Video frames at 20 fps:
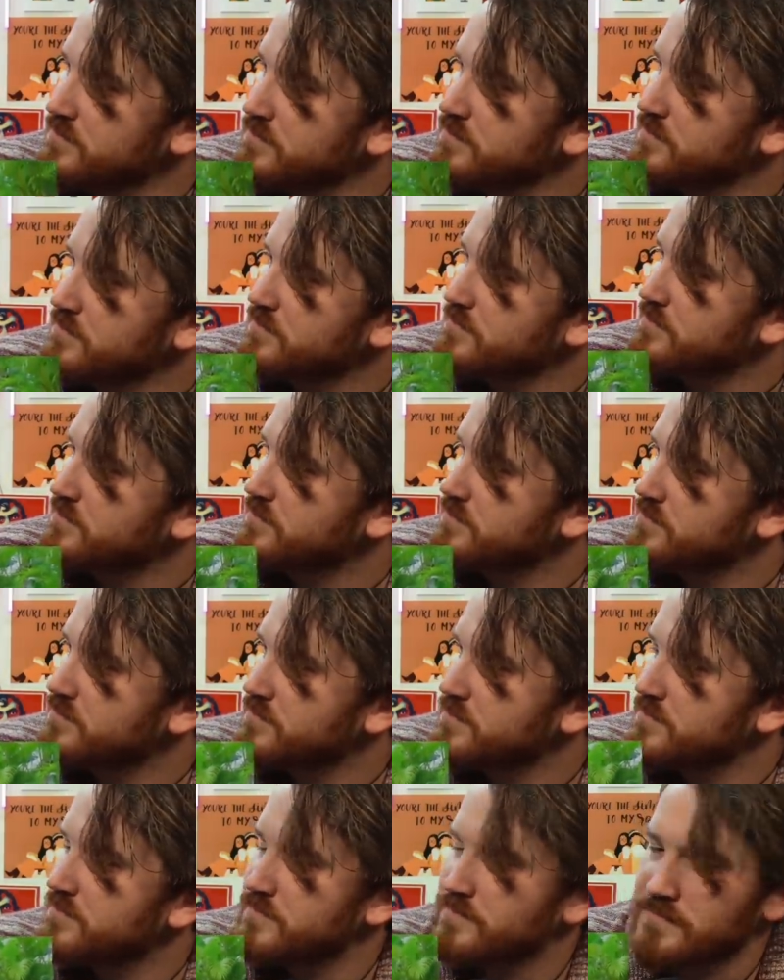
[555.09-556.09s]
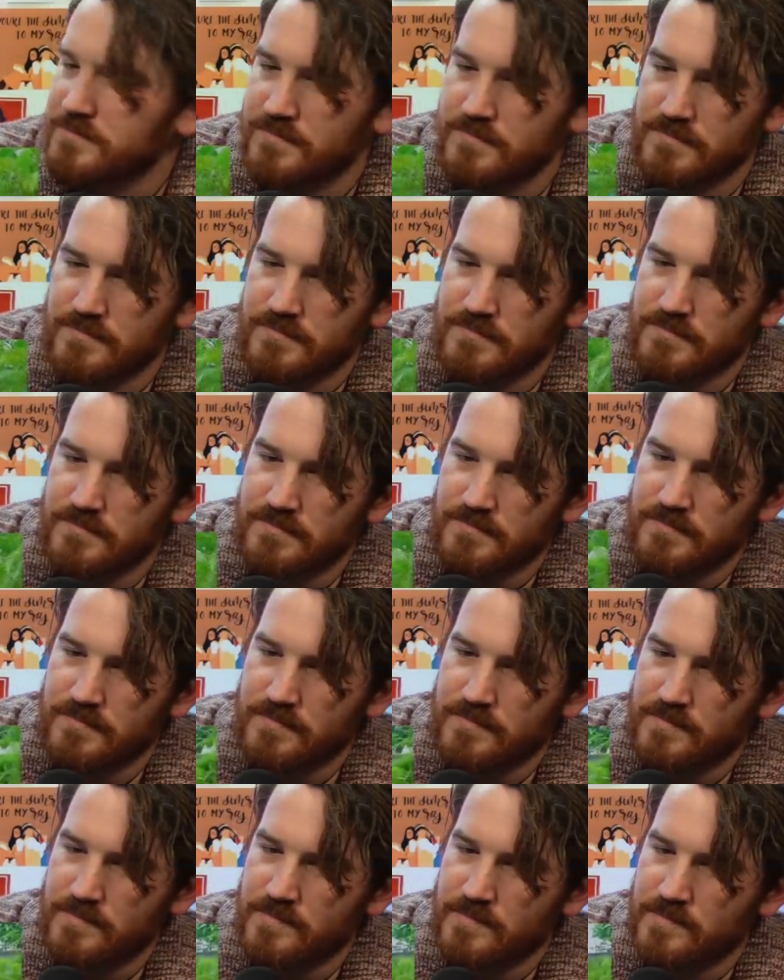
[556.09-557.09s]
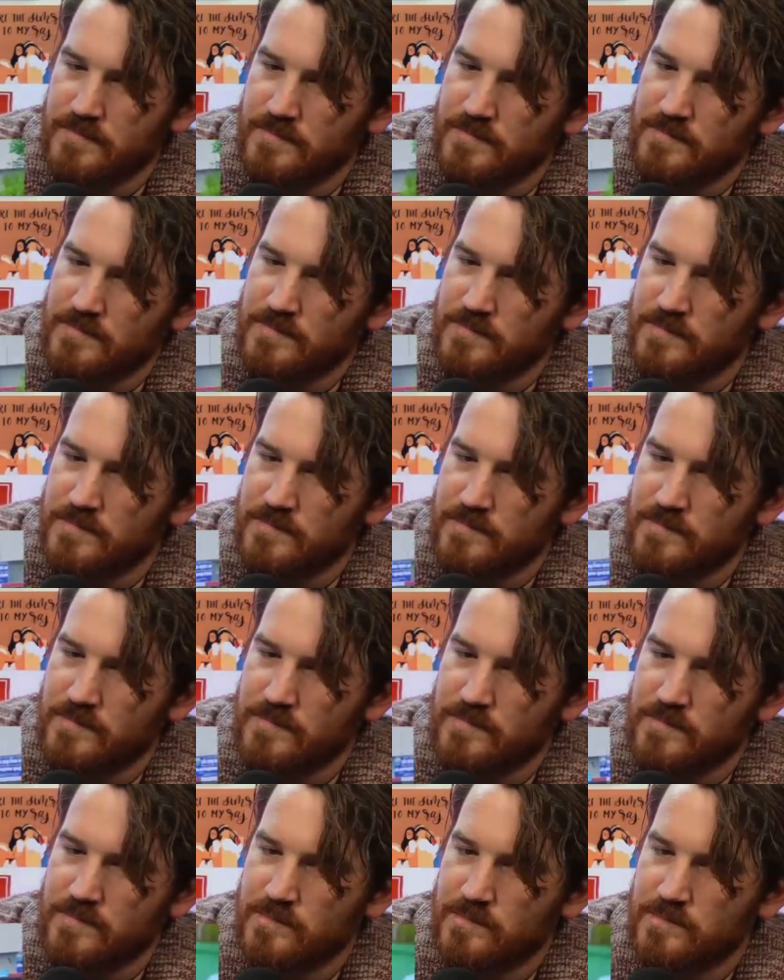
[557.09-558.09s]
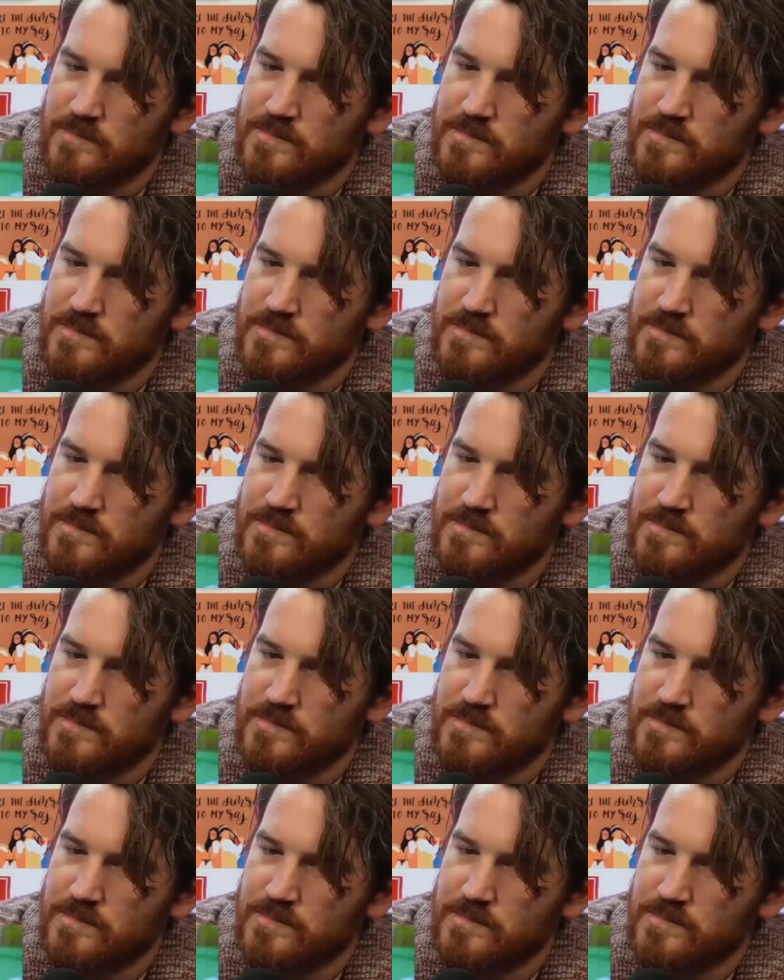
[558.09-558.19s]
The person shown says nothing.